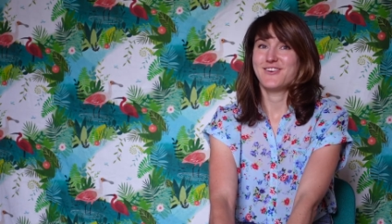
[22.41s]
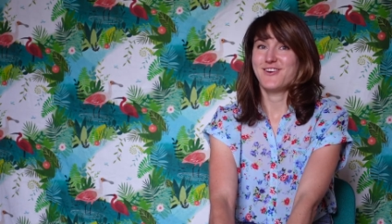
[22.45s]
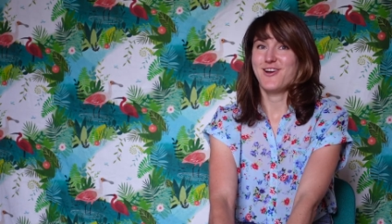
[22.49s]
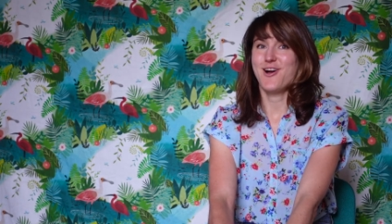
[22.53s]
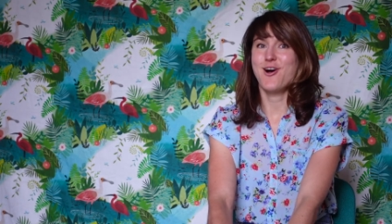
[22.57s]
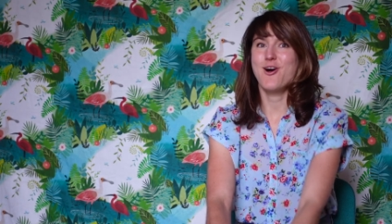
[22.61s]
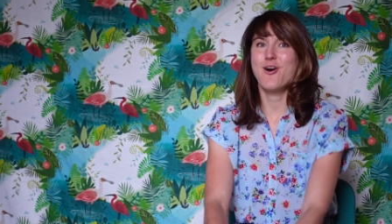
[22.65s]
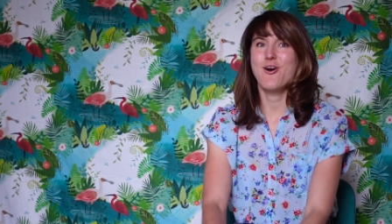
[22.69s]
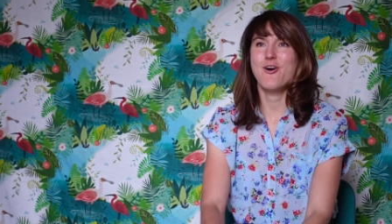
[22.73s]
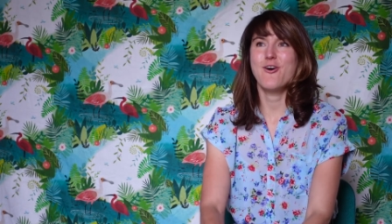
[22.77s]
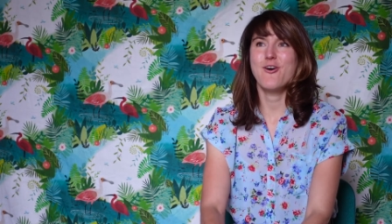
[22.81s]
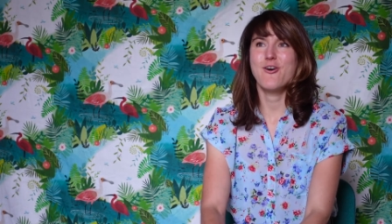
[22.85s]

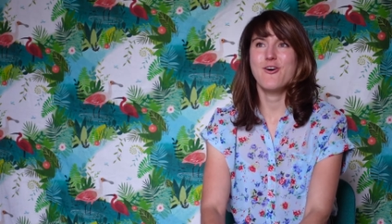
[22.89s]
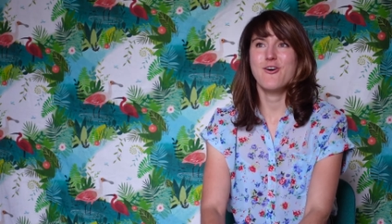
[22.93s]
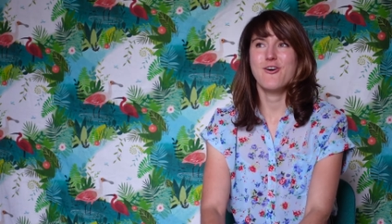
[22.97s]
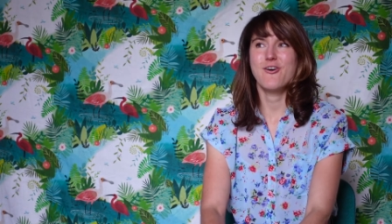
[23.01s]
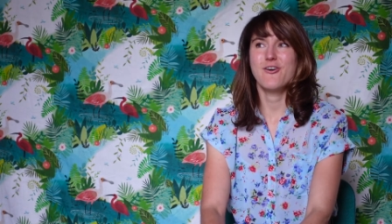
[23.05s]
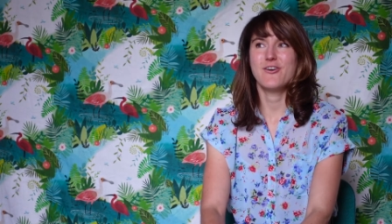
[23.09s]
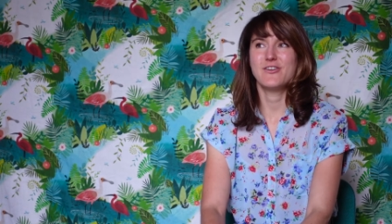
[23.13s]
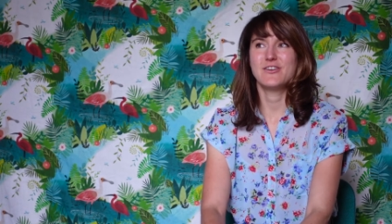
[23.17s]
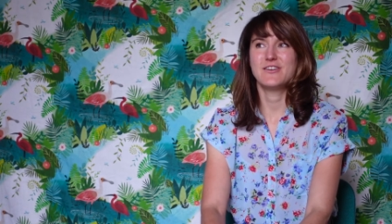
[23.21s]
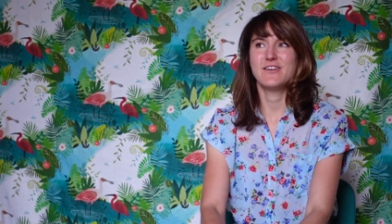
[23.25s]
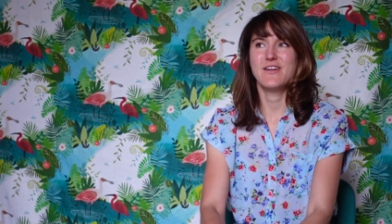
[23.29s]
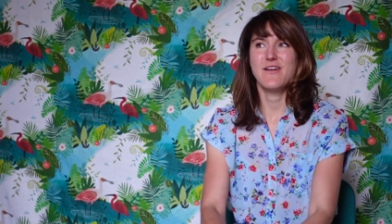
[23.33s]

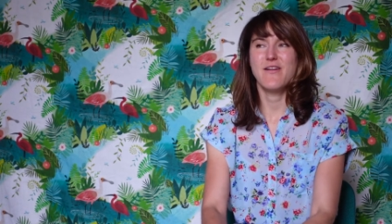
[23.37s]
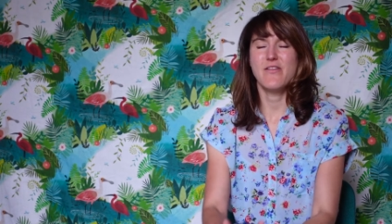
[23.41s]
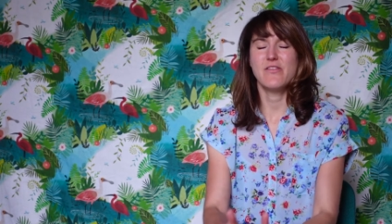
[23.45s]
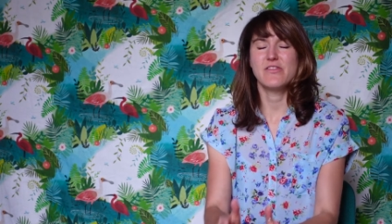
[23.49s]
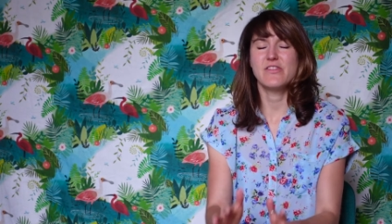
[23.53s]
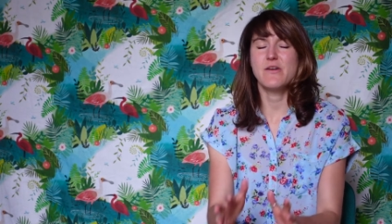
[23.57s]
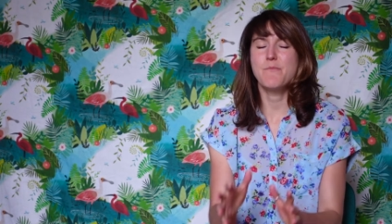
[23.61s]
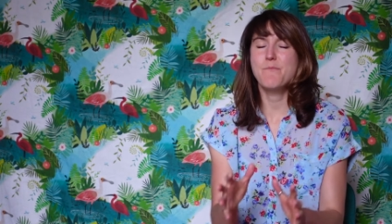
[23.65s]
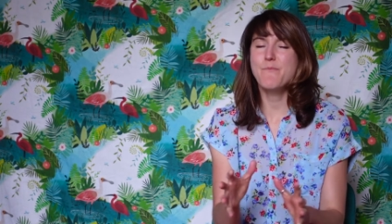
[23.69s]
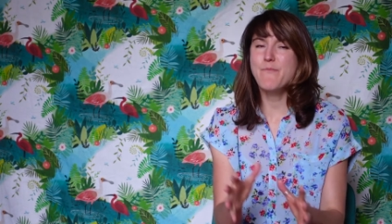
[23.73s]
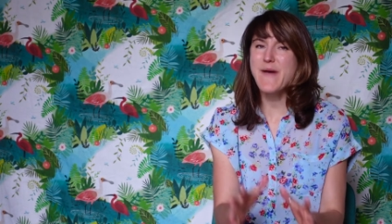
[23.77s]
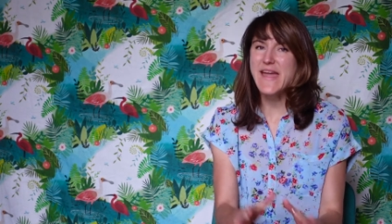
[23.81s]
on
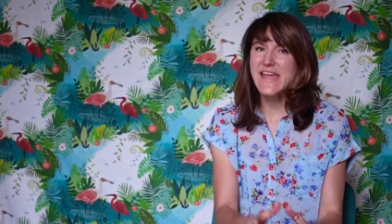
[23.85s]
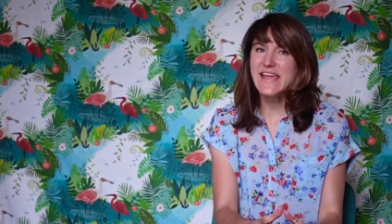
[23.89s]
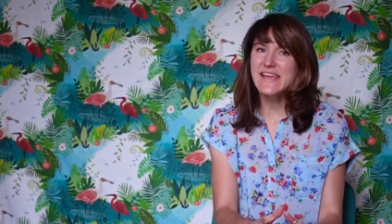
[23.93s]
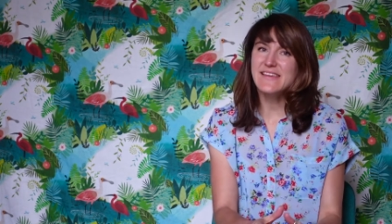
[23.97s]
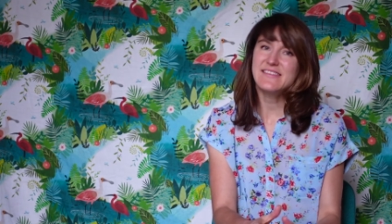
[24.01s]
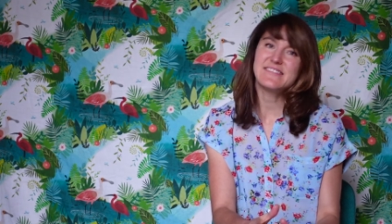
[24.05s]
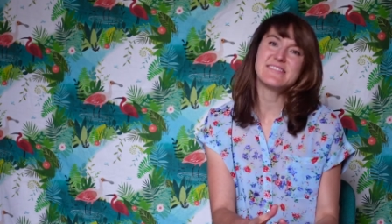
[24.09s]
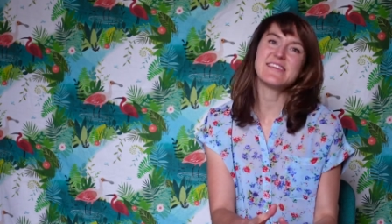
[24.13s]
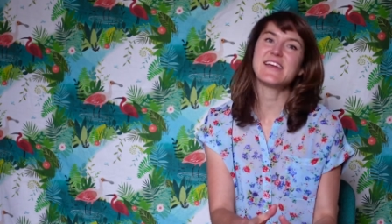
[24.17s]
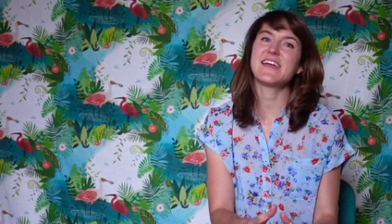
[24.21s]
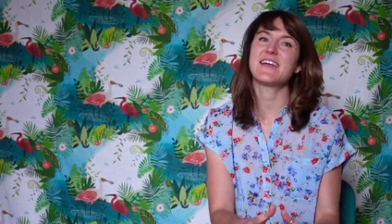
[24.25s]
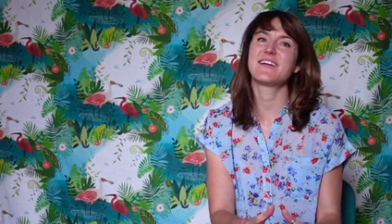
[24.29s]
the
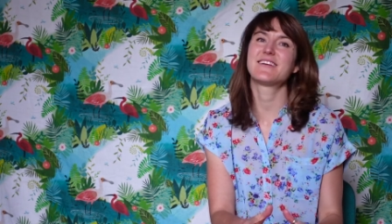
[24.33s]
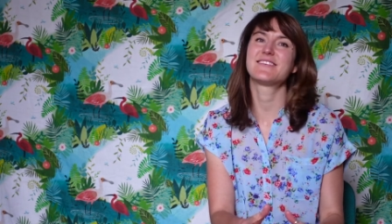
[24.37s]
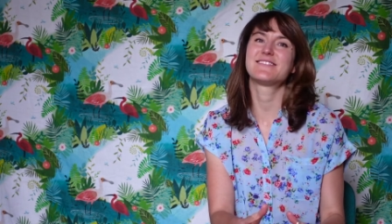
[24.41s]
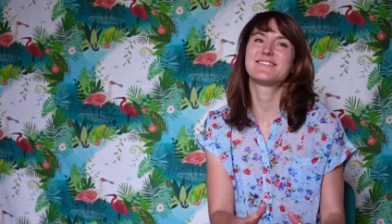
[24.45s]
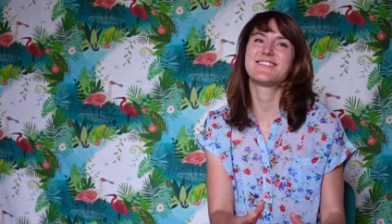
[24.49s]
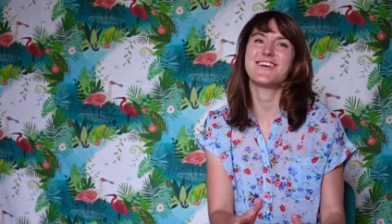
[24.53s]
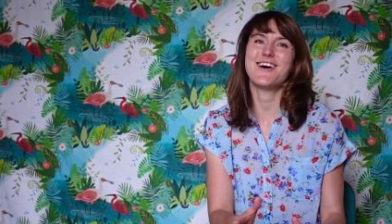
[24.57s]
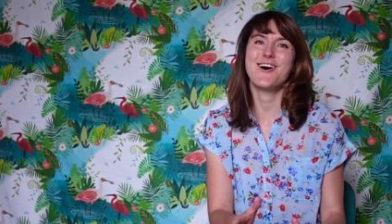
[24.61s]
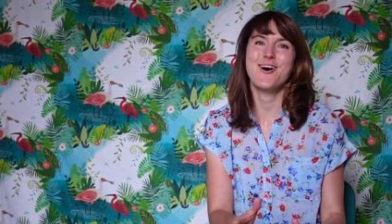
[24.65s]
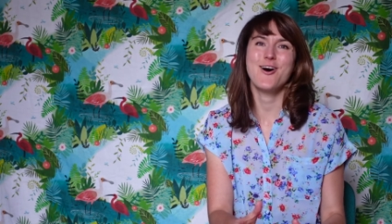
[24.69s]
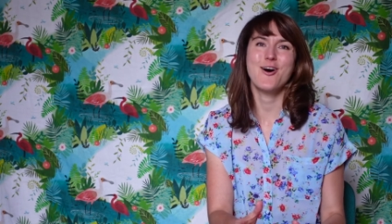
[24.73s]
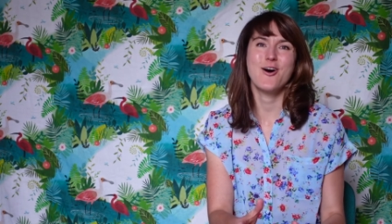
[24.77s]

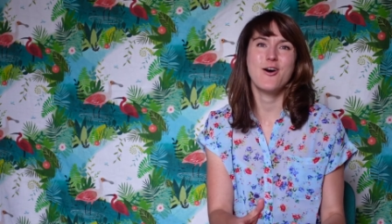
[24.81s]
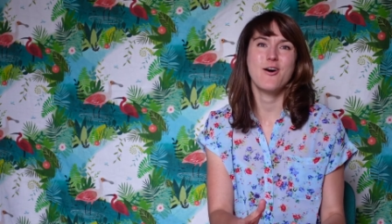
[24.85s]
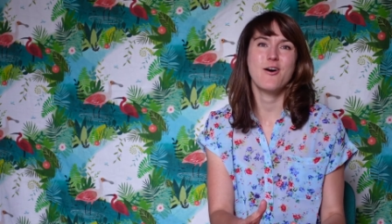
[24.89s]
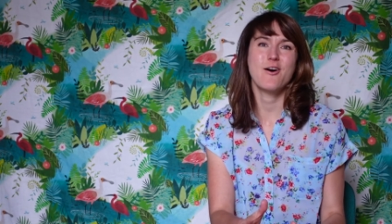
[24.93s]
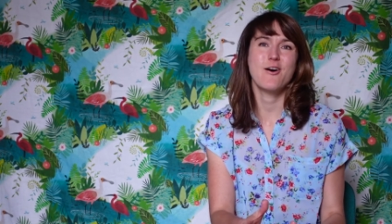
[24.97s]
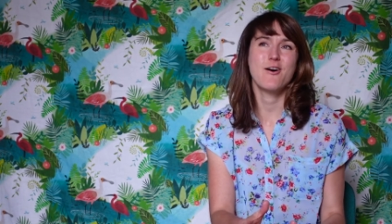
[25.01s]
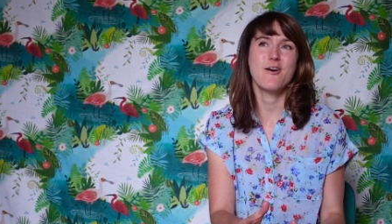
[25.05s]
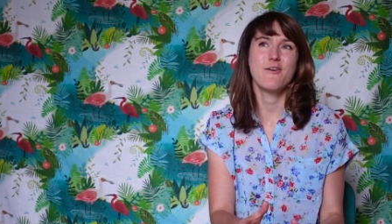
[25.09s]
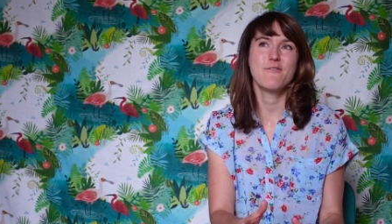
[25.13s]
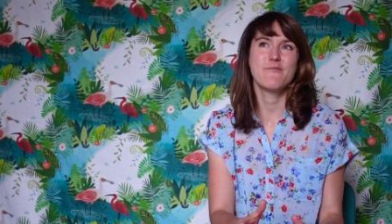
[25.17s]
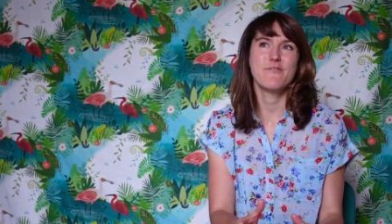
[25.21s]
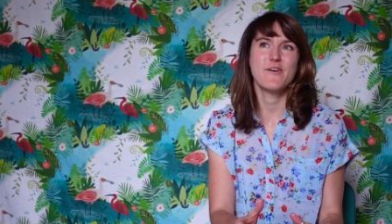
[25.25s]
basics
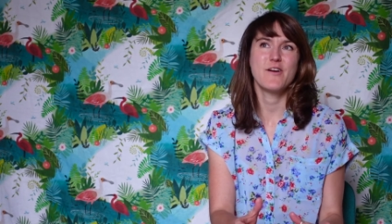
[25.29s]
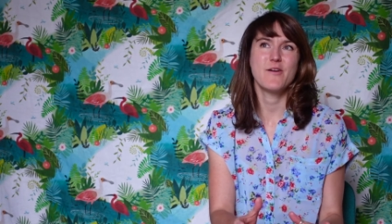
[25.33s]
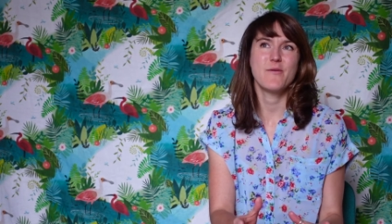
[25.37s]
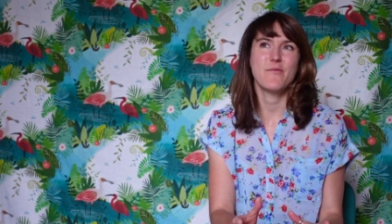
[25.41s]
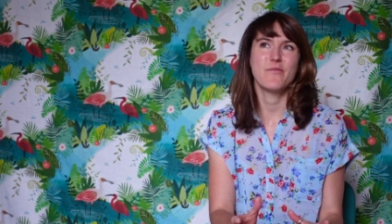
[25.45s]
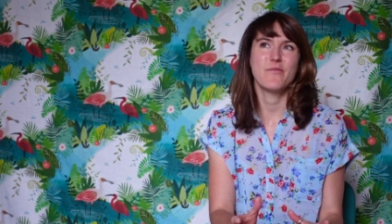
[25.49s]
of